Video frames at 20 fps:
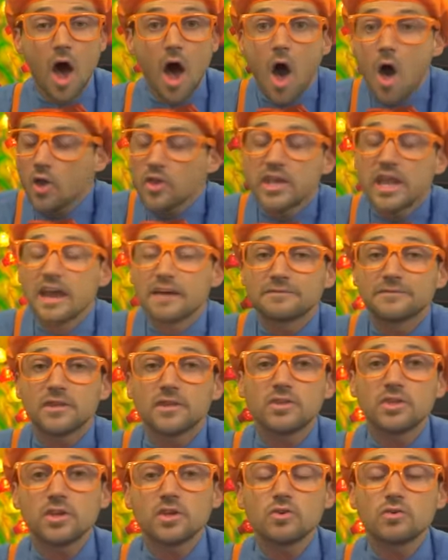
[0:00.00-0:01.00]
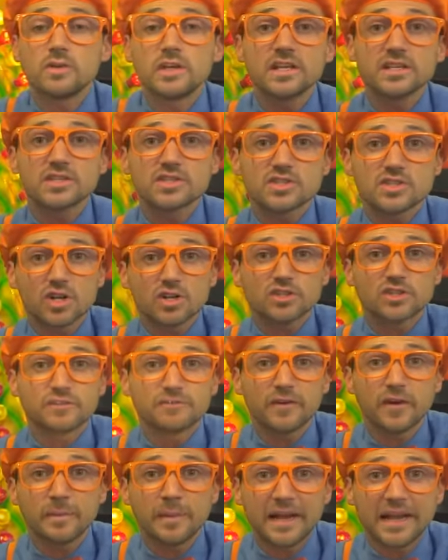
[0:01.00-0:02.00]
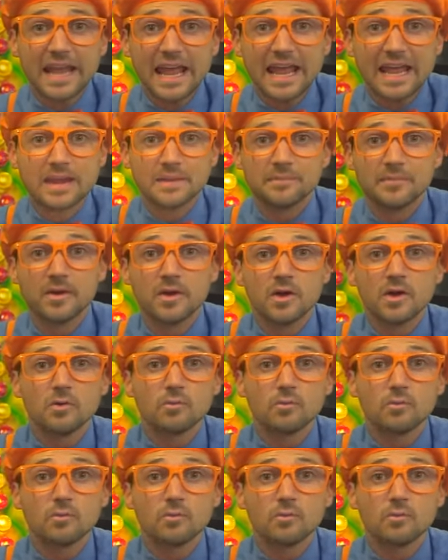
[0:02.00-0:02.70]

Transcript: all you have to do is search for my name.